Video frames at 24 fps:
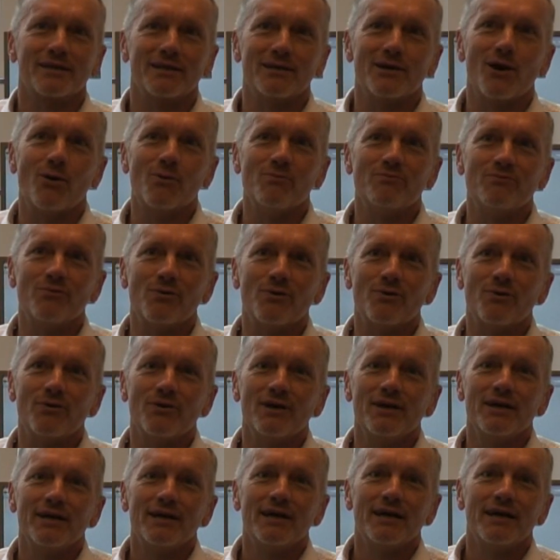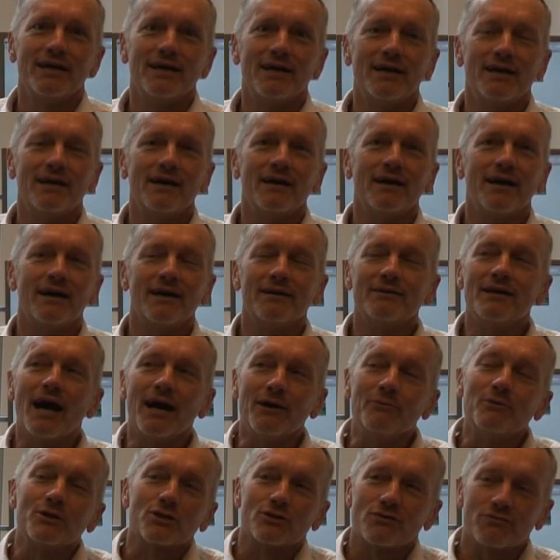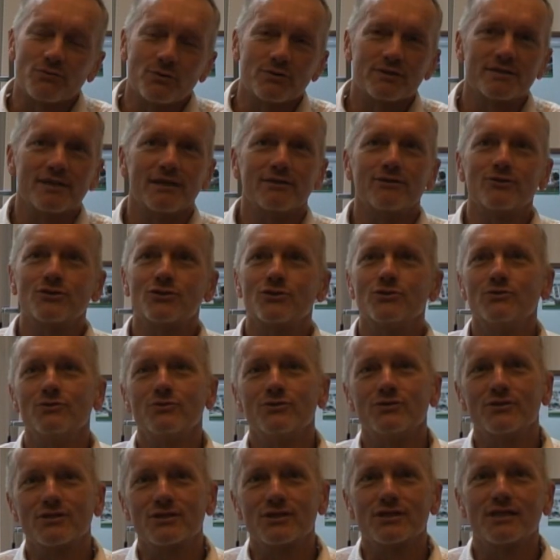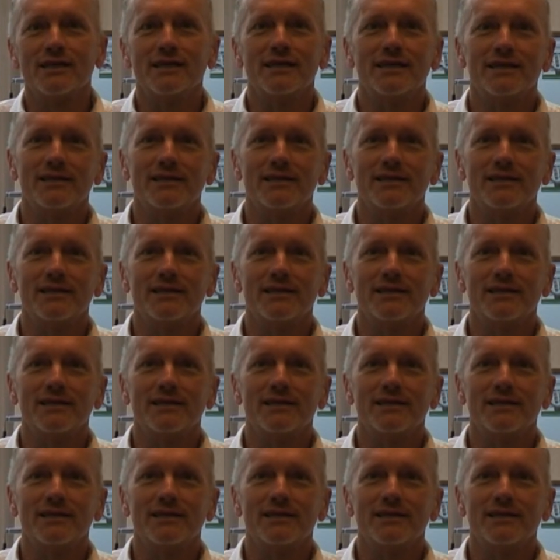hope for. I wish, of course, that the students,